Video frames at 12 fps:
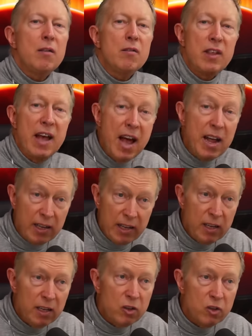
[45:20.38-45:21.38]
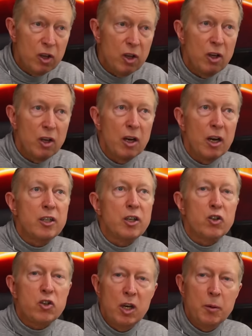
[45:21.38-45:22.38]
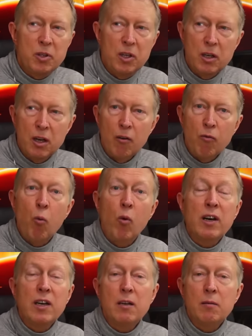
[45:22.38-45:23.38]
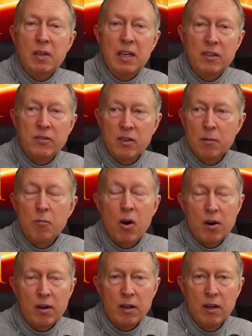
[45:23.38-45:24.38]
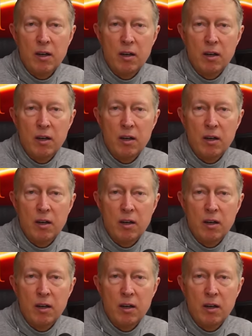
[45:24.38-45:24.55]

That is a description of what it means in Marvel,